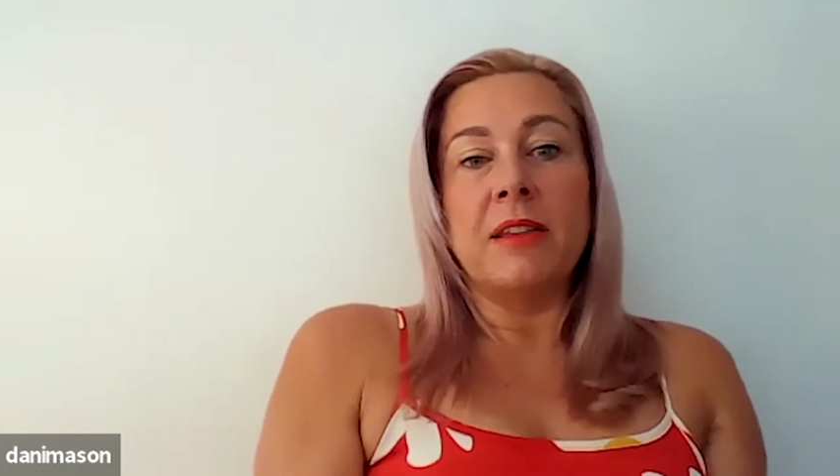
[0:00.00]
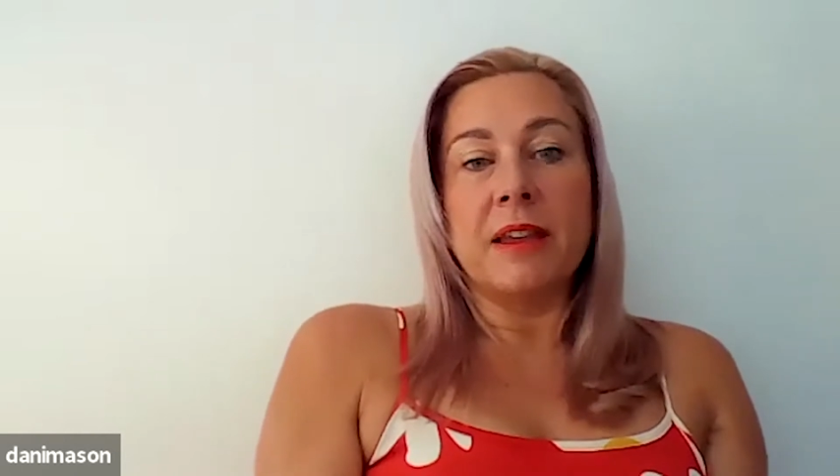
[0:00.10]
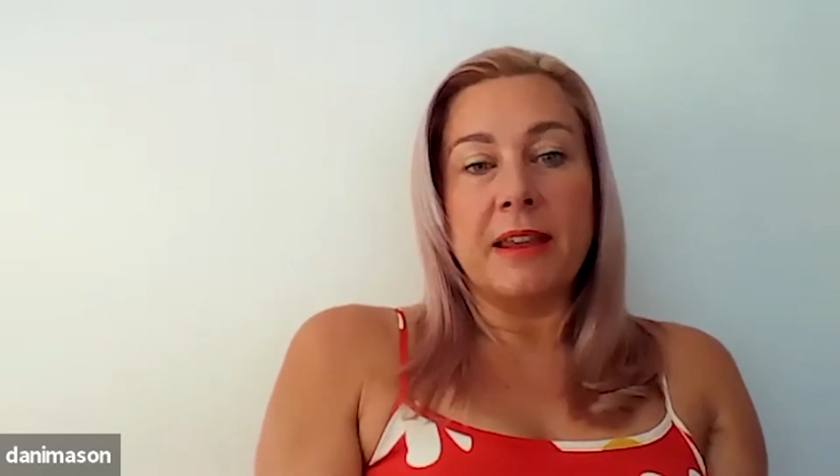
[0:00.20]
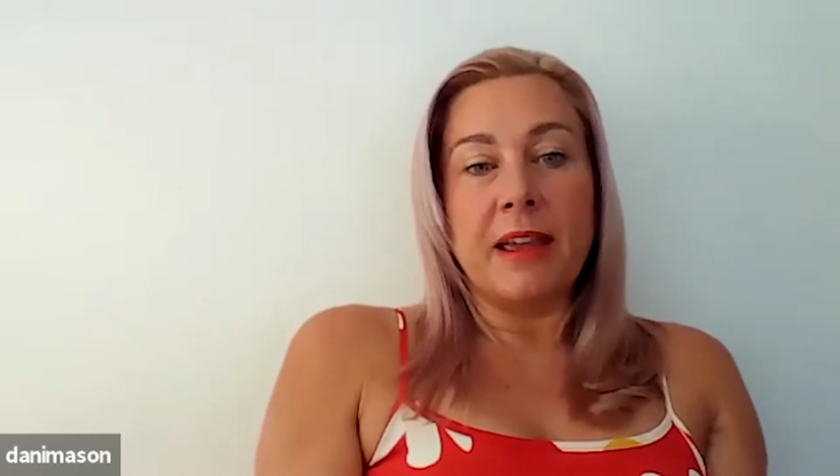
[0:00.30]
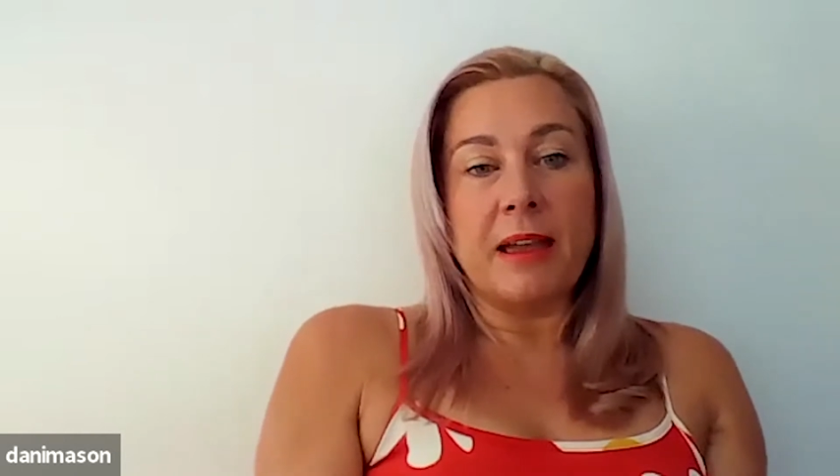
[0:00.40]

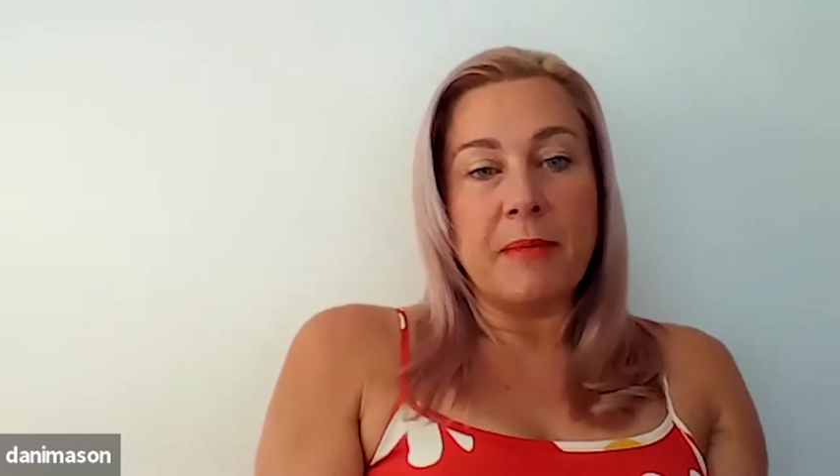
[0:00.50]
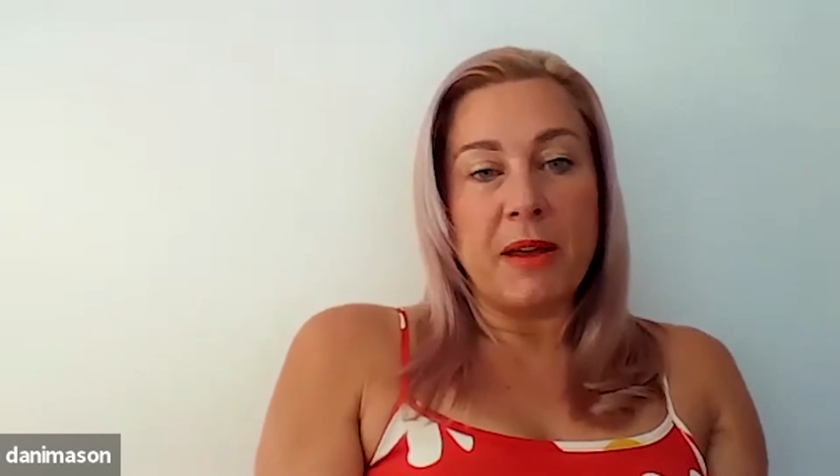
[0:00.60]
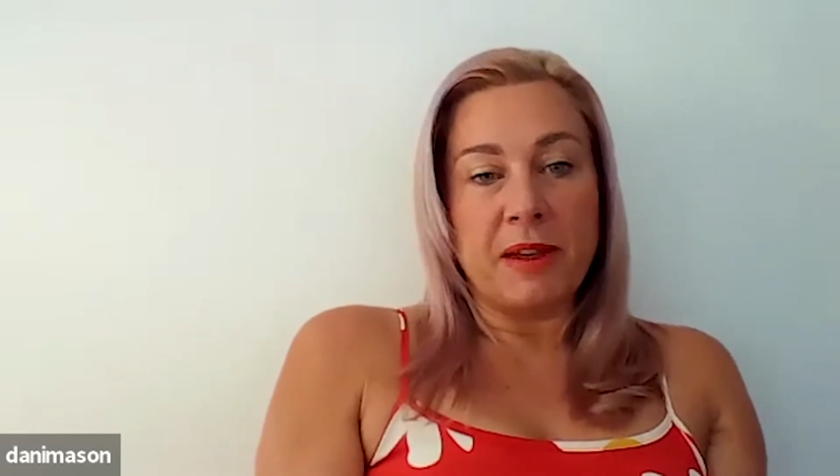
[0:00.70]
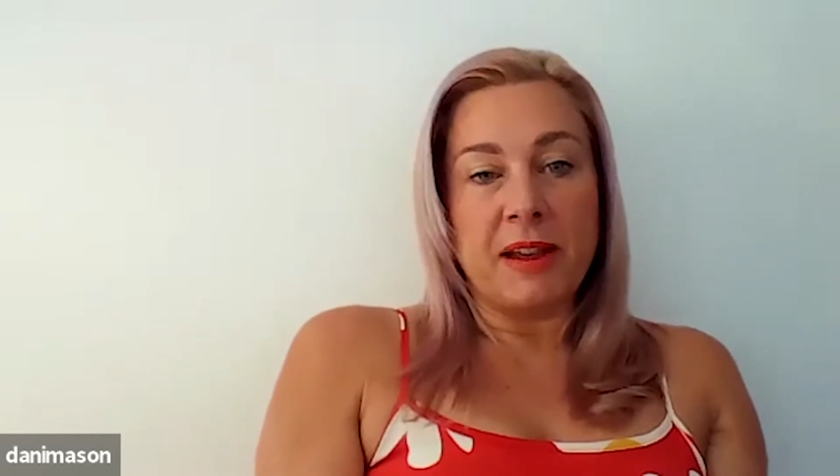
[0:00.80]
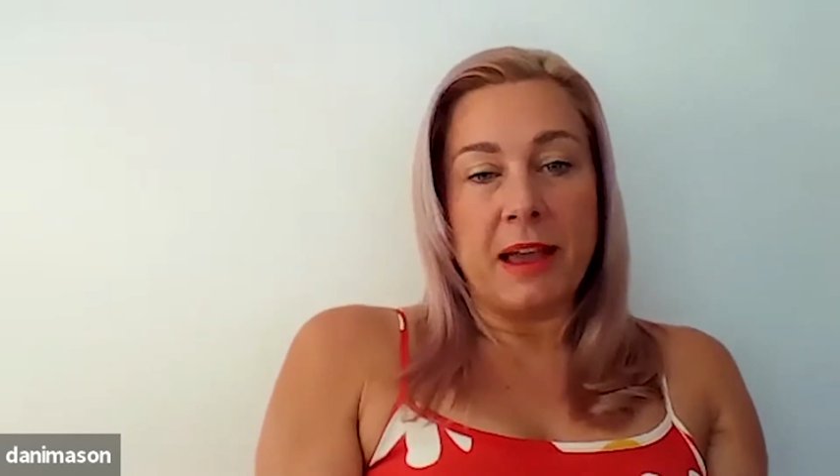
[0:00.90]
the
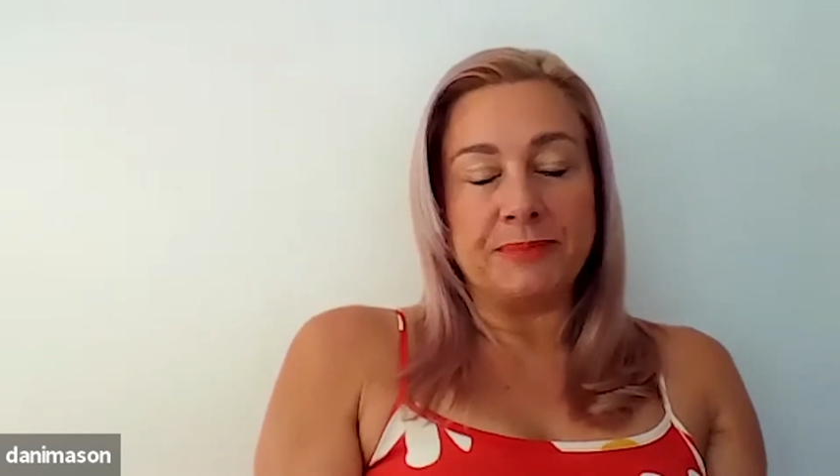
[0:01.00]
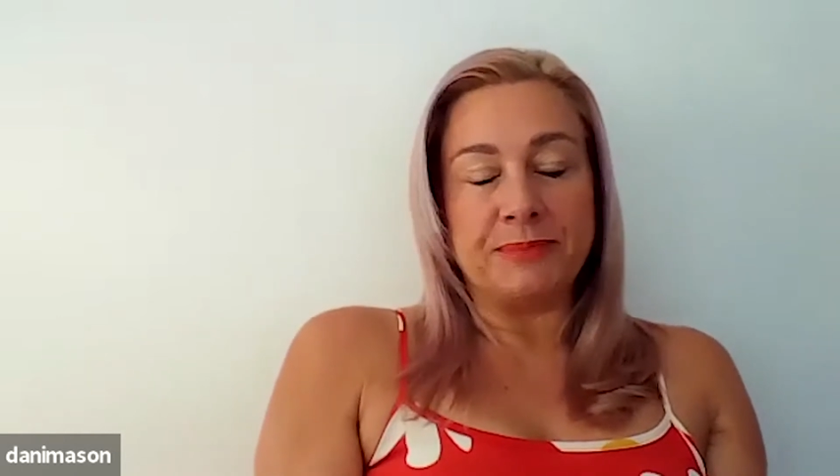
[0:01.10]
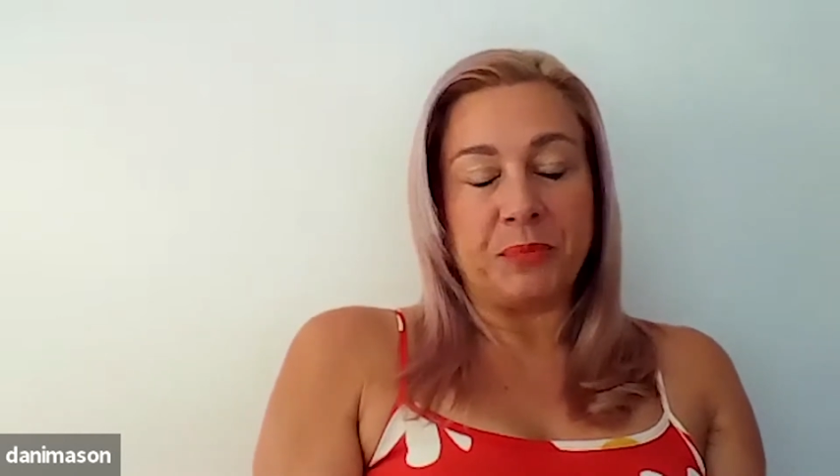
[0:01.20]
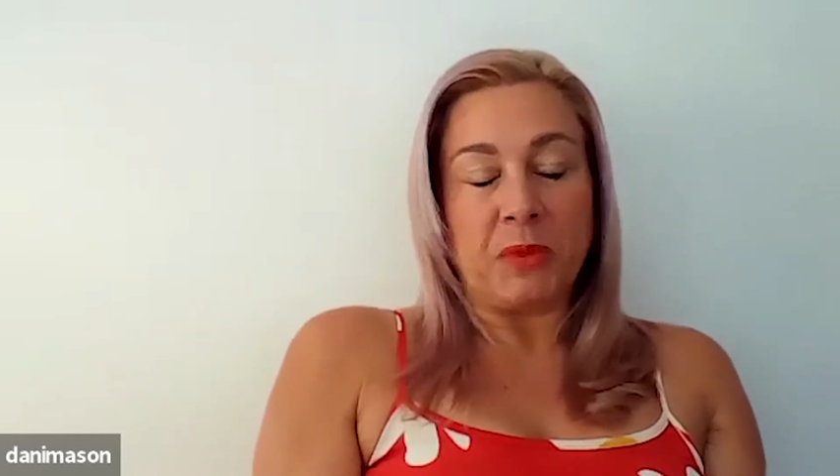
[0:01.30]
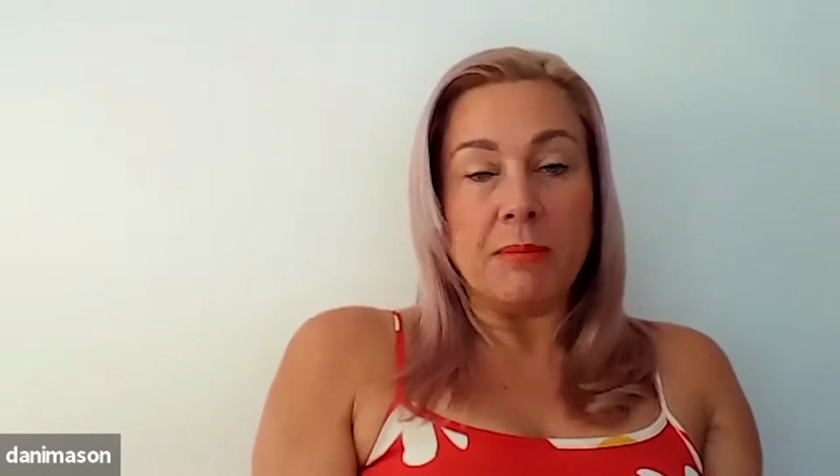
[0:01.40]

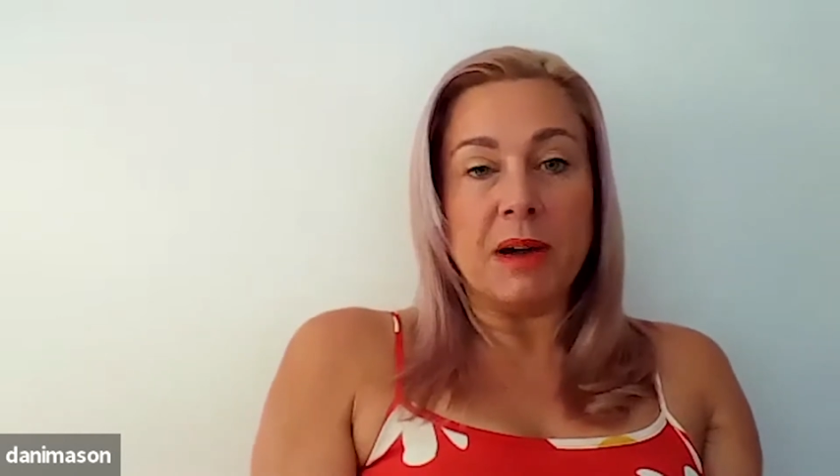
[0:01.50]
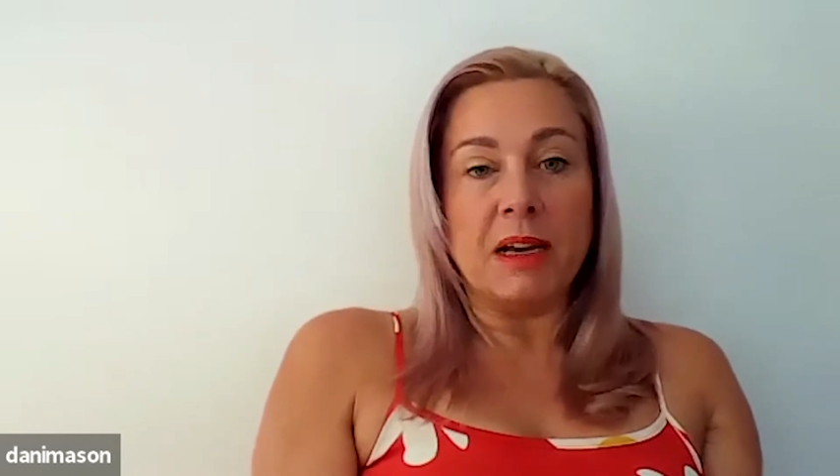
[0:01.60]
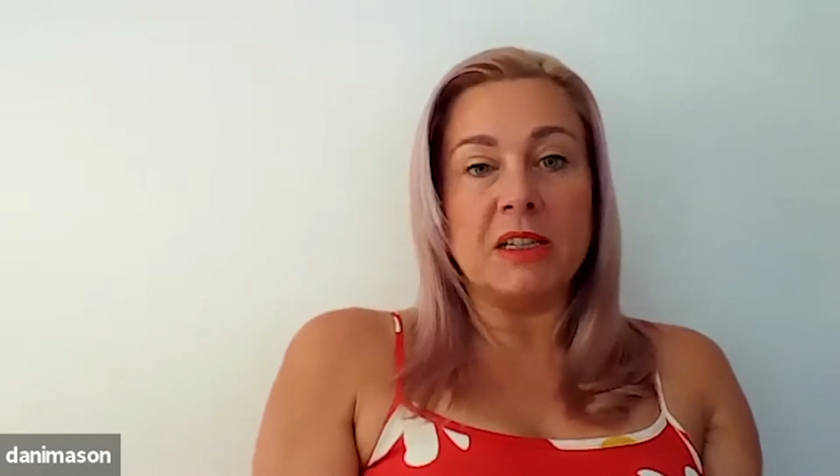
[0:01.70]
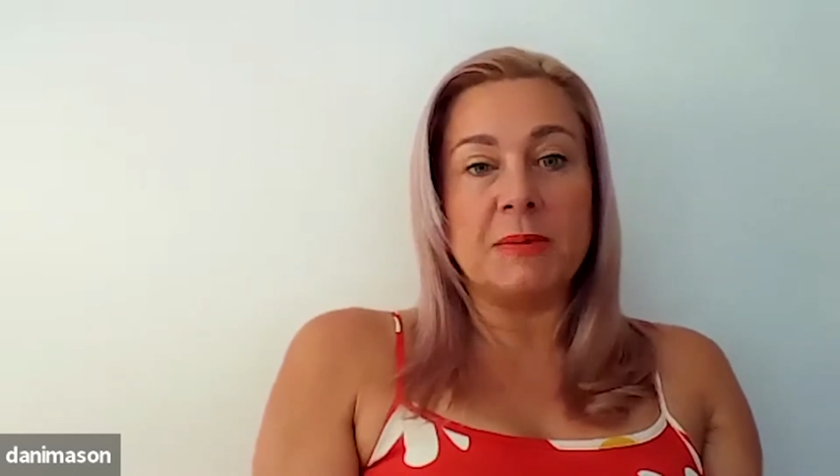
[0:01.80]
Mito